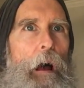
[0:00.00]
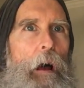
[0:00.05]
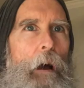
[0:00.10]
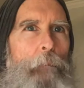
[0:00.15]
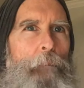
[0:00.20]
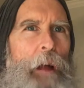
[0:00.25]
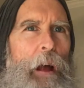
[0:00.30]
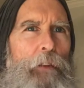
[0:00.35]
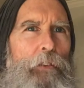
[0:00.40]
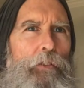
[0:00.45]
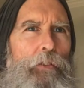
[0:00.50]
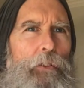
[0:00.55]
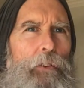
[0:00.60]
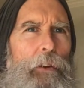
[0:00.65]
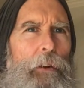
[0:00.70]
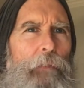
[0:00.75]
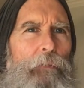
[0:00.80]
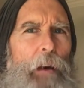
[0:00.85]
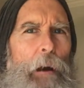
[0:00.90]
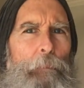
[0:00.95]
I'm not
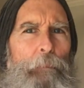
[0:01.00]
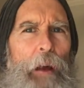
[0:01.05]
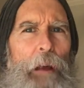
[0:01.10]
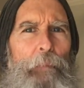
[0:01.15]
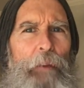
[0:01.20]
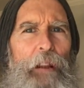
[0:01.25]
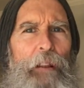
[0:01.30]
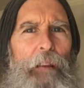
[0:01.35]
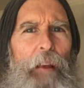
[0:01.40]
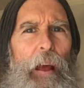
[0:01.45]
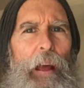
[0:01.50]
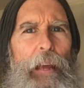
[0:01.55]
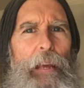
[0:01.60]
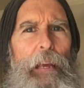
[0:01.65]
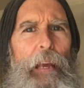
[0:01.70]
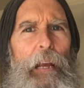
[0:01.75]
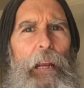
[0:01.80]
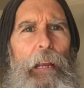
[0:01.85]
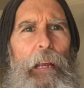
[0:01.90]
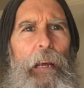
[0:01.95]
sure if I'm maybe
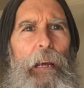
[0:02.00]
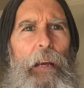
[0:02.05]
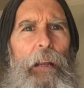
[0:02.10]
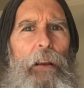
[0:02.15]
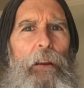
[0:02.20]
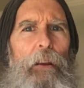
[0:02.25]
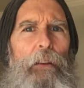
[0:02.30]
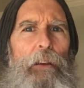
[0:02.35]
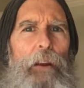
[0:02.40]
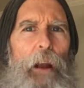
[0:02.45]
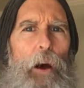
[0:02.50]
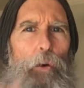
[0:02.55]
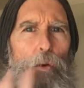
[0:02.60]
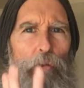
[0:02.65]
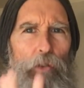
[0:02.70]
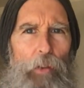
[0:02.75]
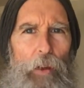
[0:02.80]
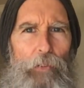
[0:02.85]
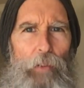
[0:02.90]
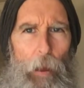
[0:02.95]
taking in, you know,
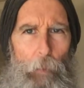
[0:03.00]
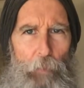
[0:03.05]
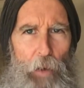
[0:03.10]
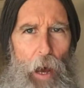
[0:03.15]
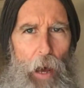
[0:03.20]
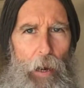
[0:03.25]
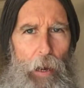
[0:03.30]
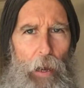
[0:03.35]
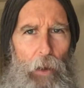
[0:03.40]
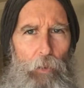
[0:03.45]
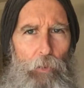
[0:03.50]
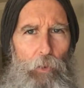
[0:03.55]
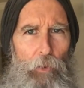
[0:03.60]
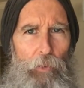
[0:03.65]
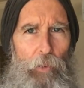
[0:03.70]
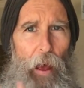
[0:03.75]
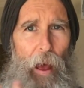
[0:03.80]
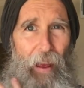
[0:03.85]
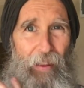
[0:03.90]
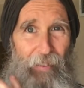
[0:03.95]
since I'm not
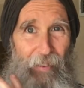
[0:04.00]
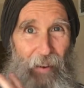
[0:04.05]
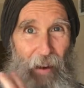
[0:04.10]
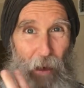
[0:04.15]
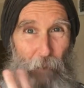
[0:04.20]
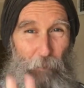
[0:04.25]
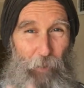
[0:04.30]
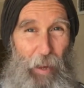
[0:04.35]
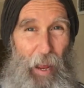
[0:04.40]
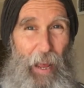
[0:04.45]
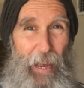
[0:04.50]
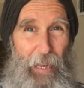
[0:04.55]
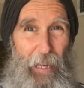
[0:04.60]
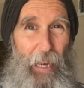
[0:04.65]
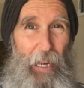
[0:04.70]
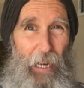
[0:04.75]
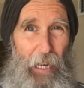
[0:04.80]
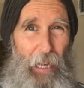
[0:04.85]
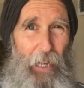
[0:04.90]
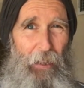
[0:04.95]
exercising, I'm
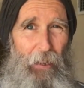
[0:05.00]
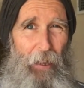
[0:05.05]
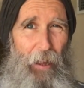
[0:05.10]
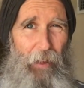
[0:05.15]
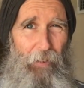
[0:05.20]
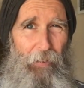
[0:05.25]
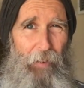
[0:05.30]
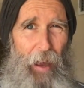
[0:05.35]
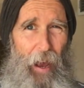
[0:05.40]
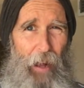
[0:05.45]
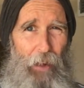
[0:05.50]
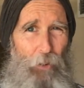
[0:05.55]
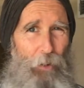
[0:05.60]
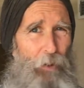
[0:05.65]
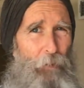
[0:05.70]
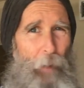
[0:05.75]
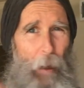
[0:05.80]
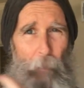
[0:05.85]
taking in less calories.